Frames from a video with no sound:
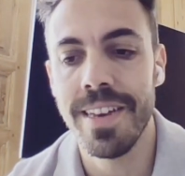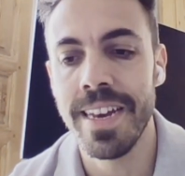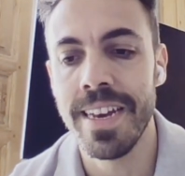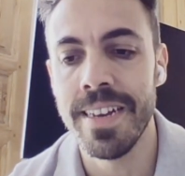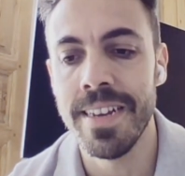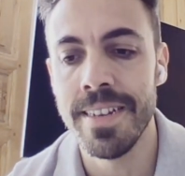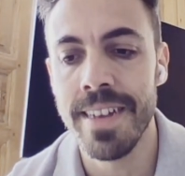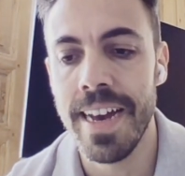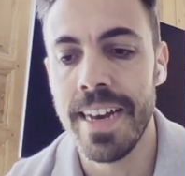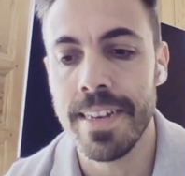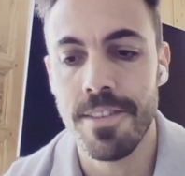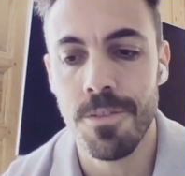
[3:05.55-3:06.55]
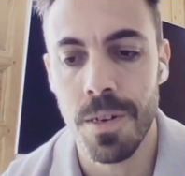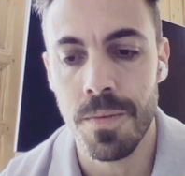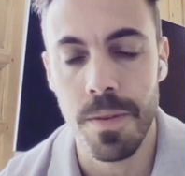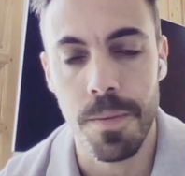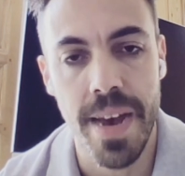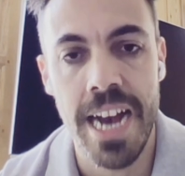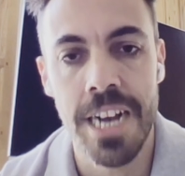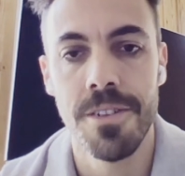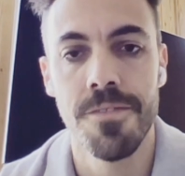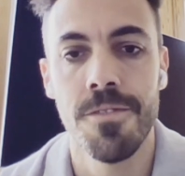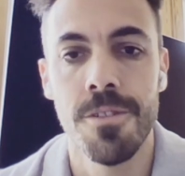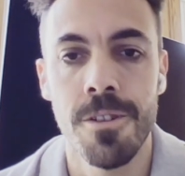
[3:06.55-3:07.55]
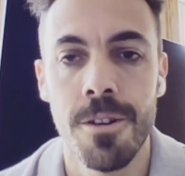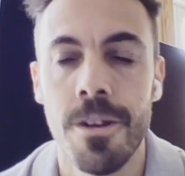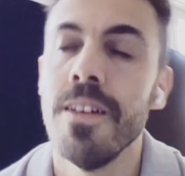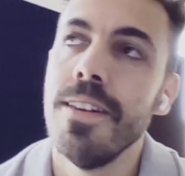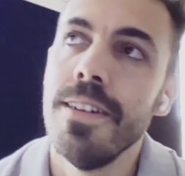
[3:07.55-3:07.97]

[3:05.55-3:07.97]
And I had sort of a passion for